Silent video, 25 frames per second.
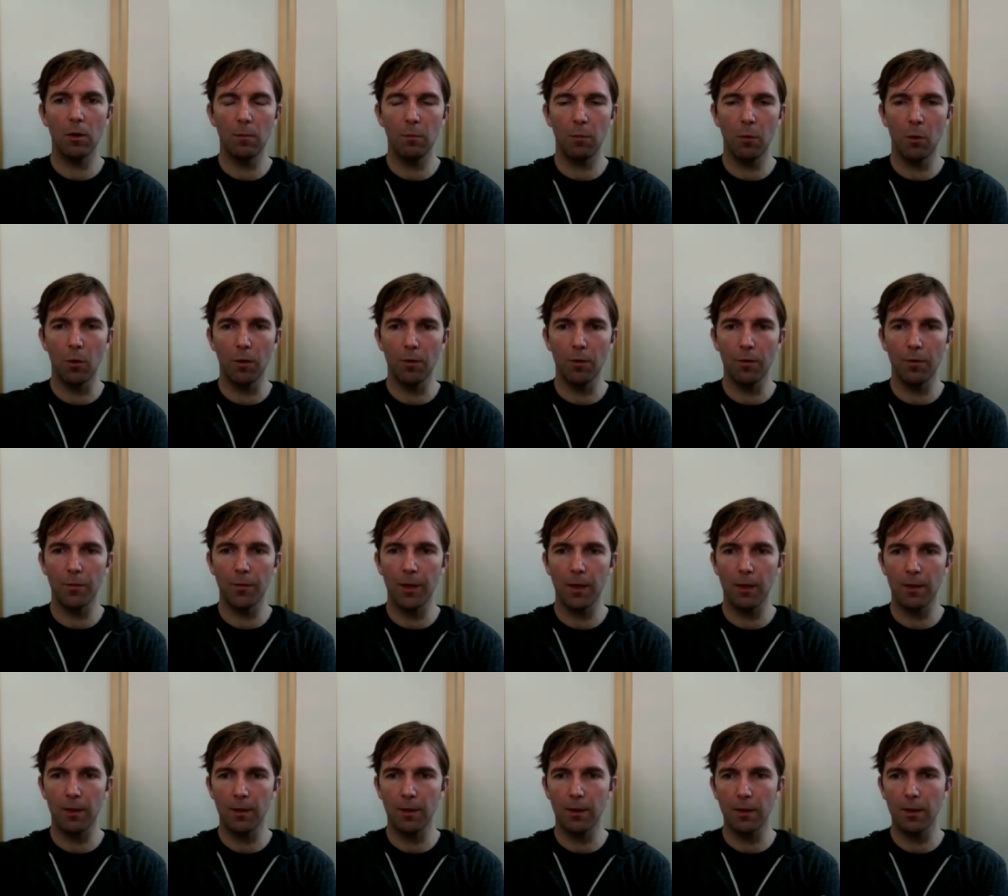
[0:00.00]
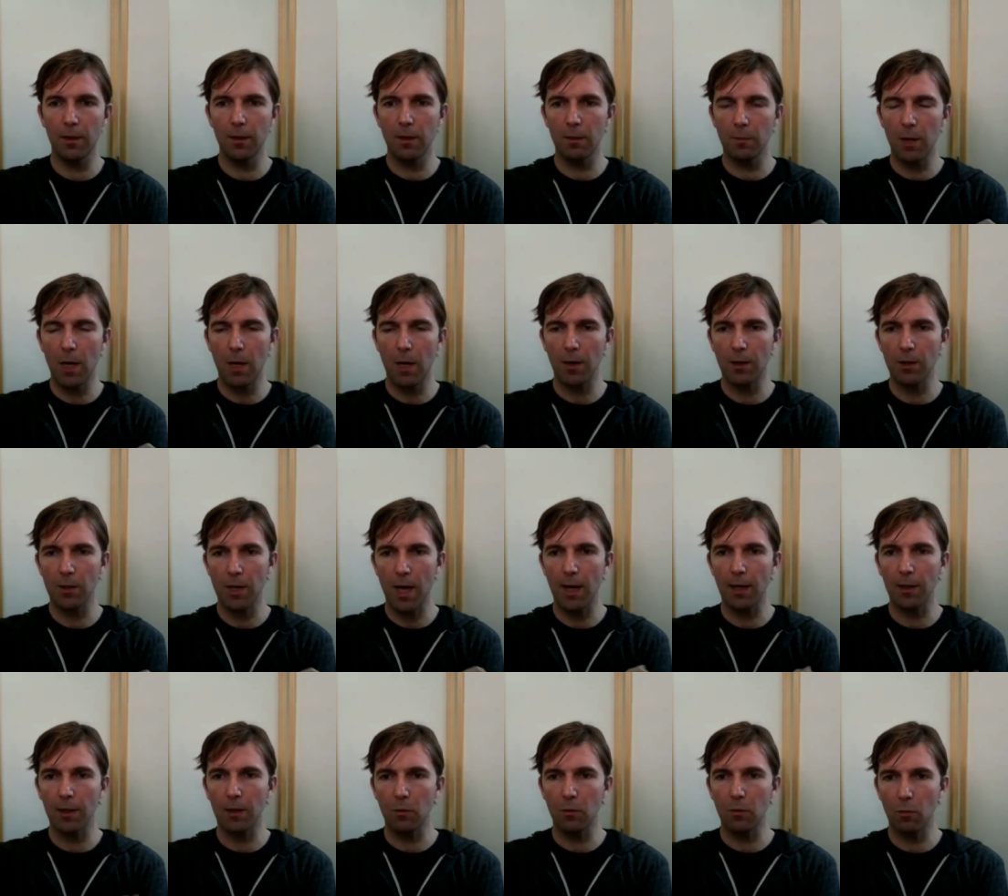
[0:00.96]
important than thinking about
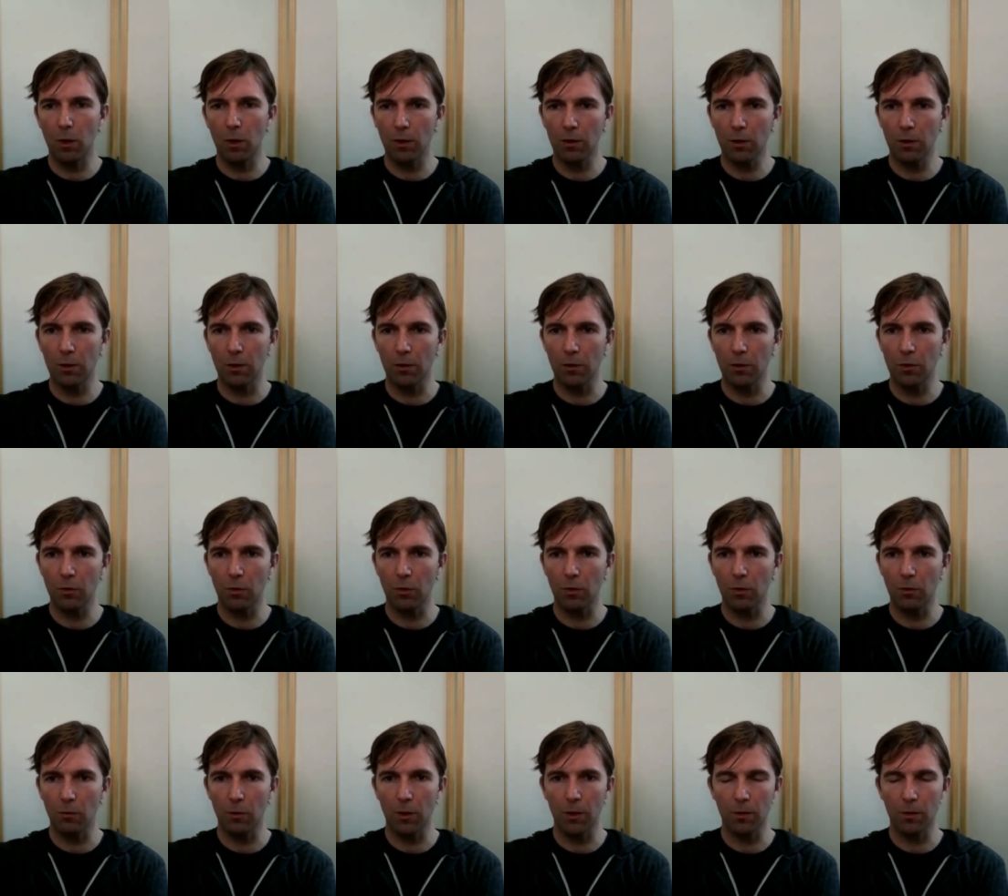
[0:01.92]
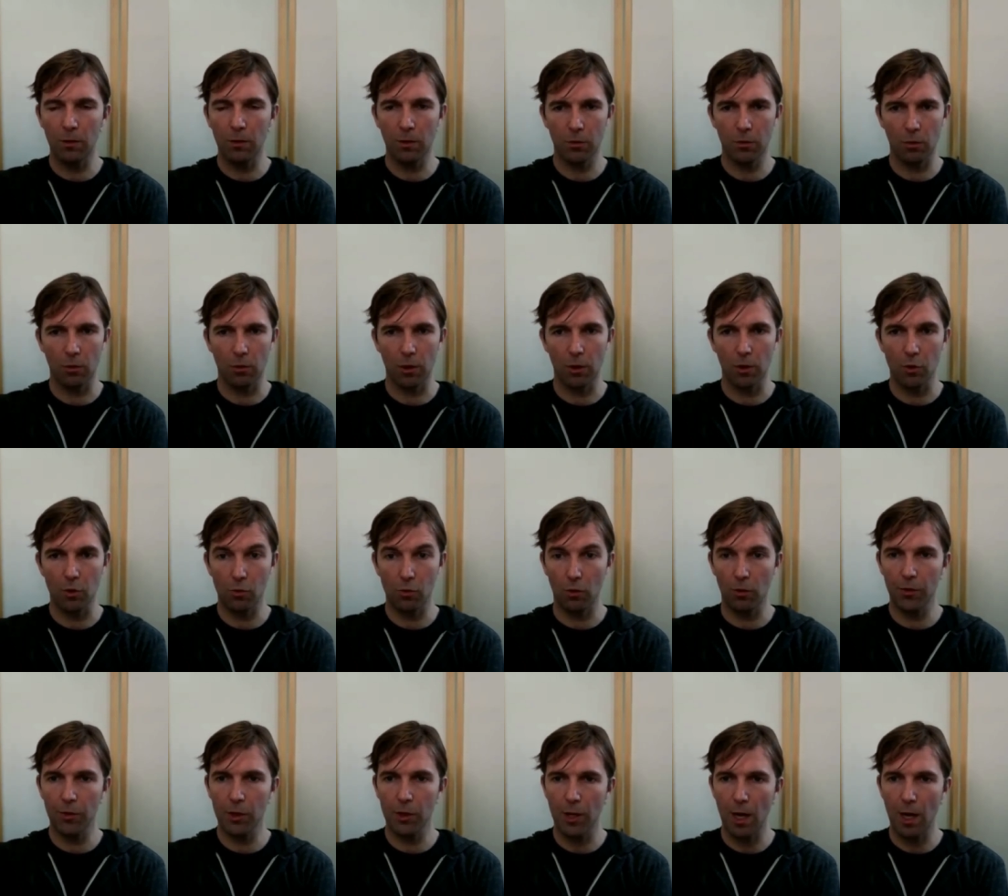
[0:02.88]
exactly what control what sort of
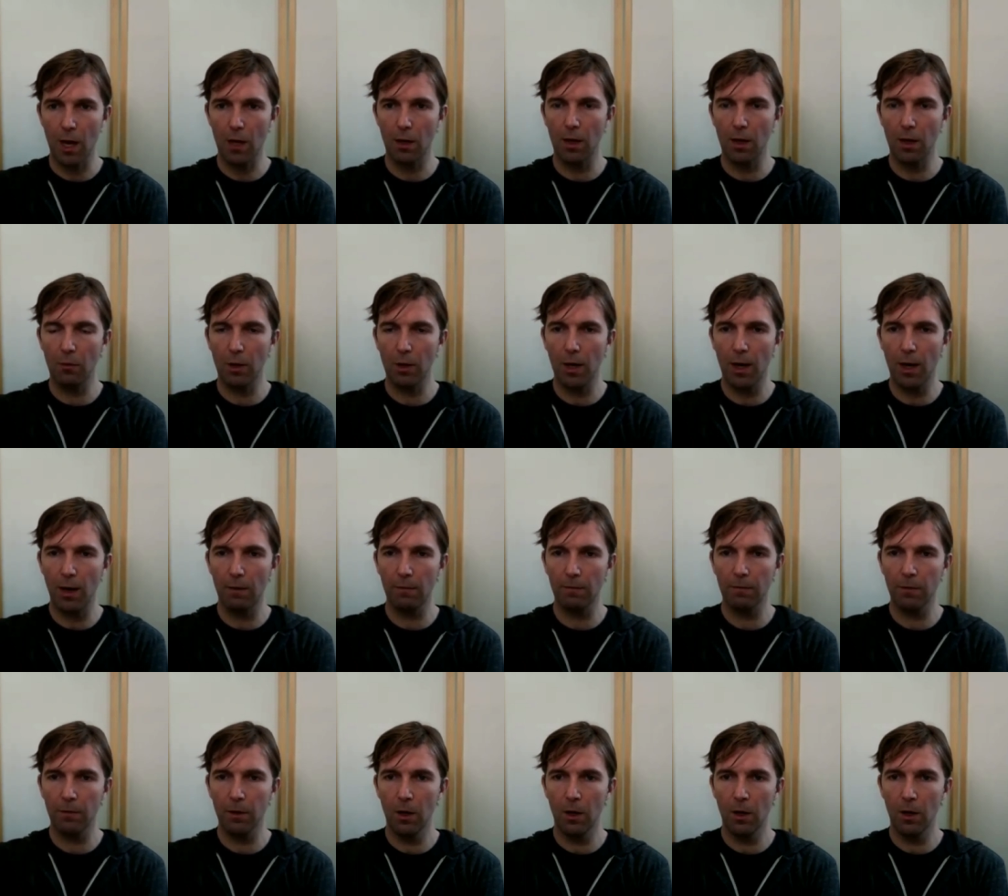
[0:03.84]
control style I would have.